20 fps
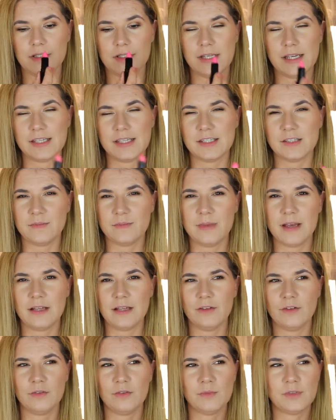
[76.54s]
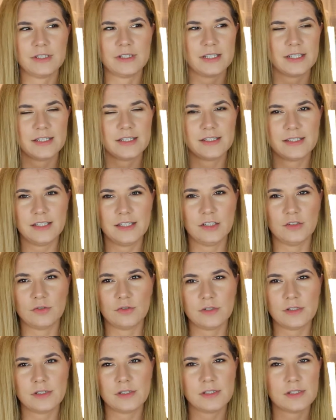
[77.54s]
They smell almost like
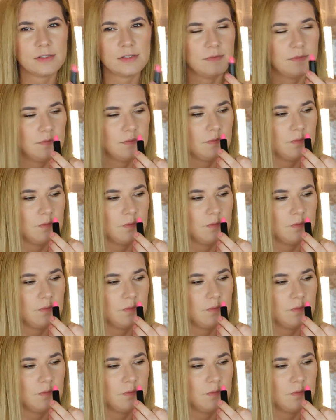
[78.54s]
citrus,